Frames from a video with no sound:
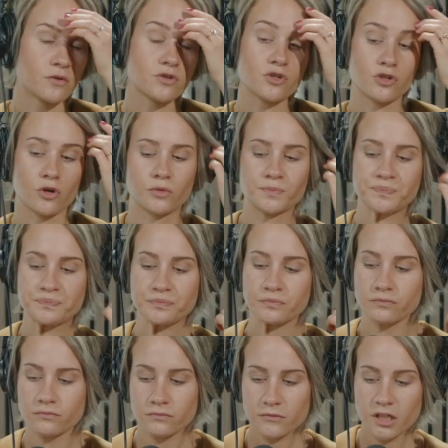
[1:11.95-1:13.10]
So
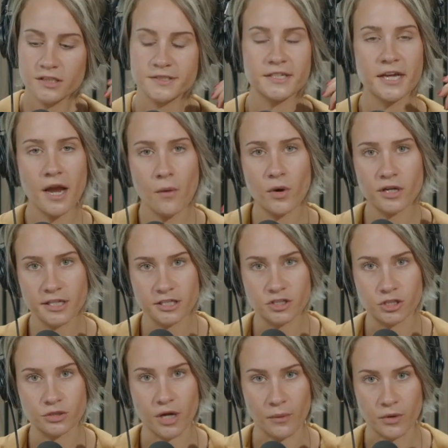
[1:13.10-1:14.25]
today I want to
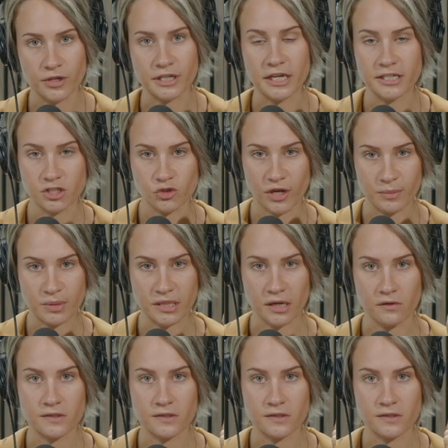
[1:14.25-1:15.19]
get into IPL.